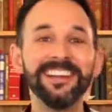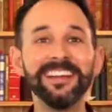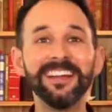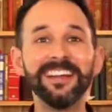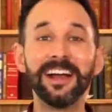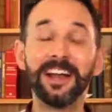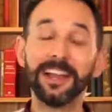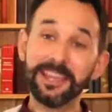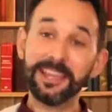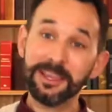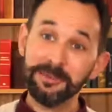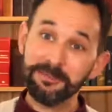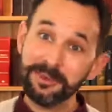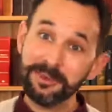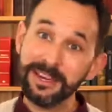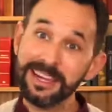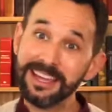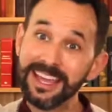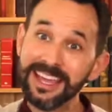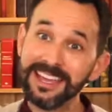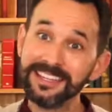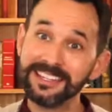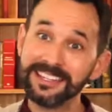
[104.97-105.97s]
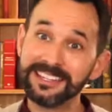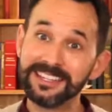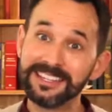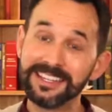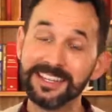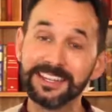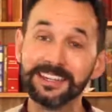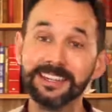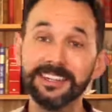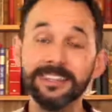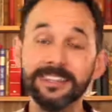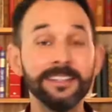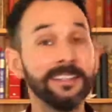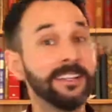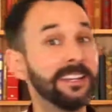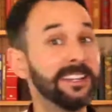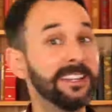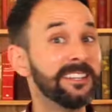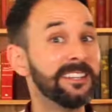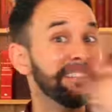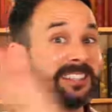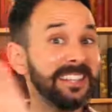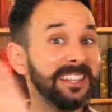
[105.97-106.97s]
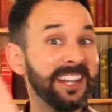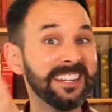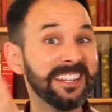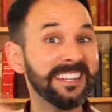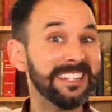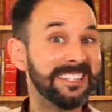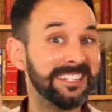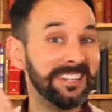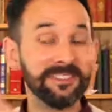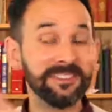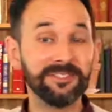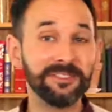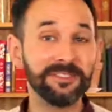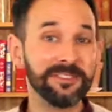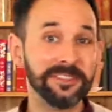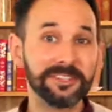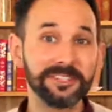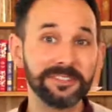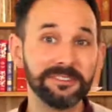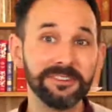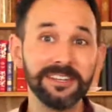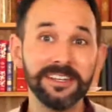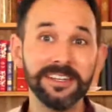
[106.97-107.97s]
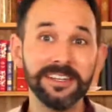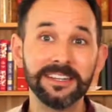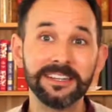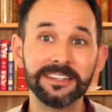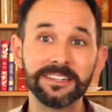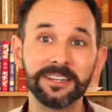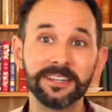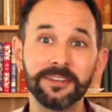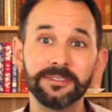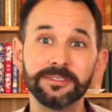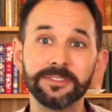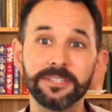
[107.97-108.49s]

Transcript: I can bring guests in and do sexy stuff on the screen and stuff.